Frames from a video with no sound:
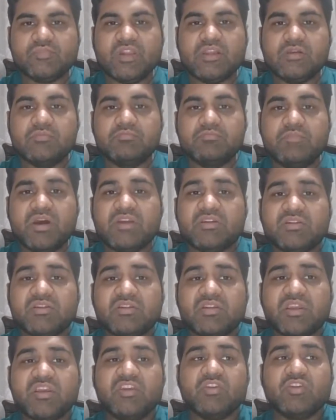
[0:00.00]
But
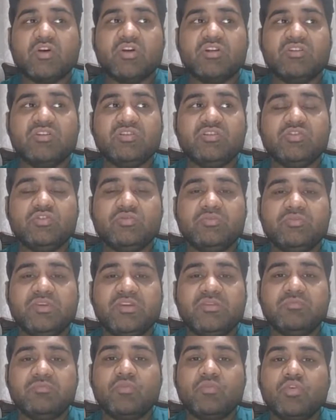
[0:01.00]
in order to be
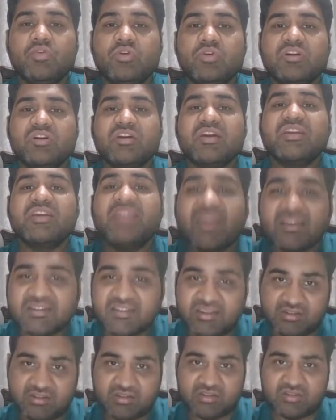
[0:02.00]
more
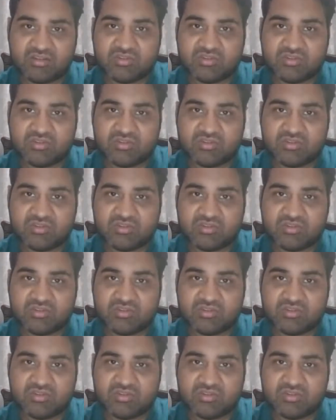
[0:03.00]
connected